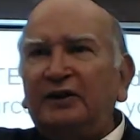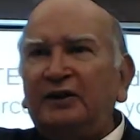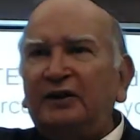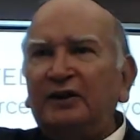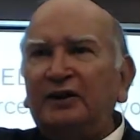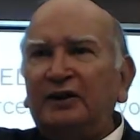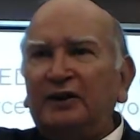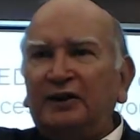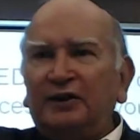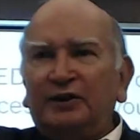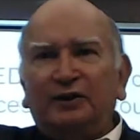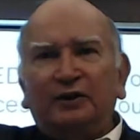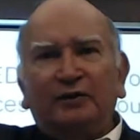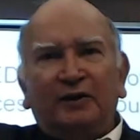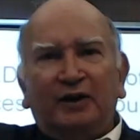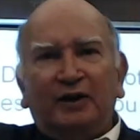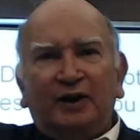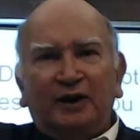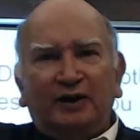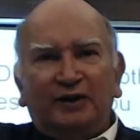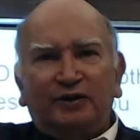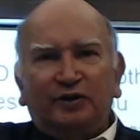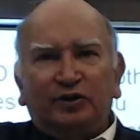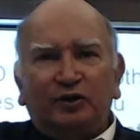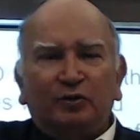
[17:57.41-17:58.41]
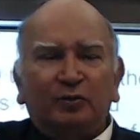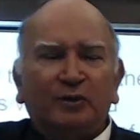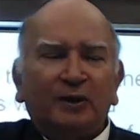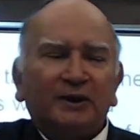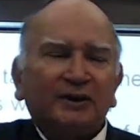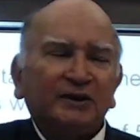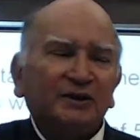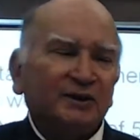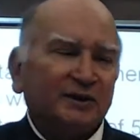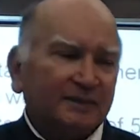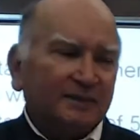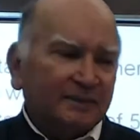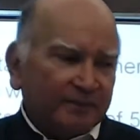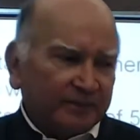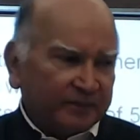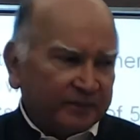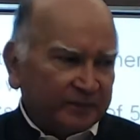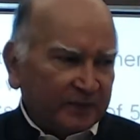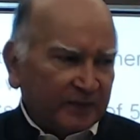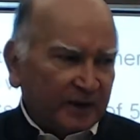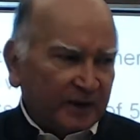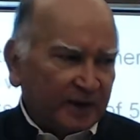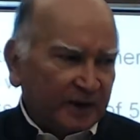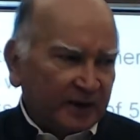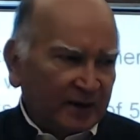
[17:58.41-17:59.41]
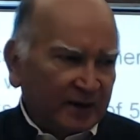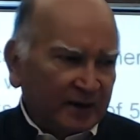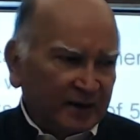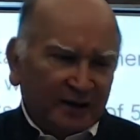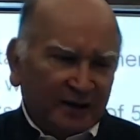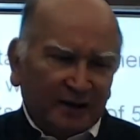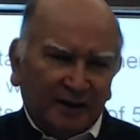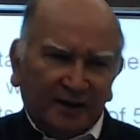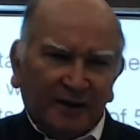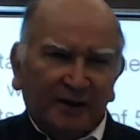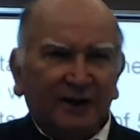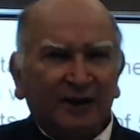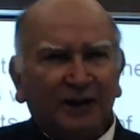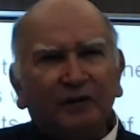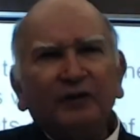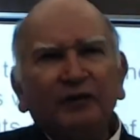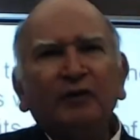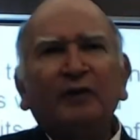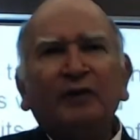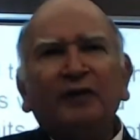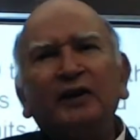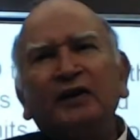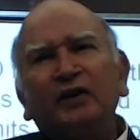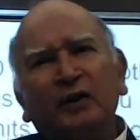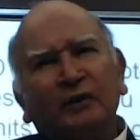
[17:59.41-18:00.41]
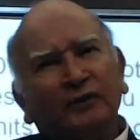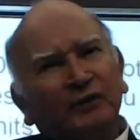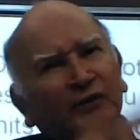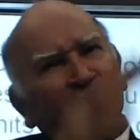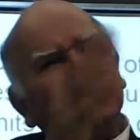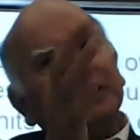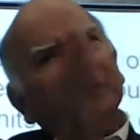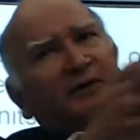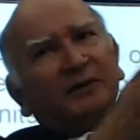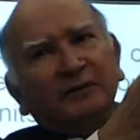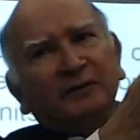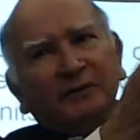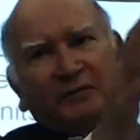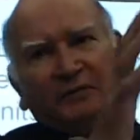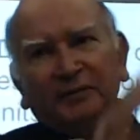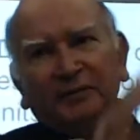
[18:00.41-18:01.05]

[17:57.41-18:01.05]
you will learn so much. Equivalent of a BA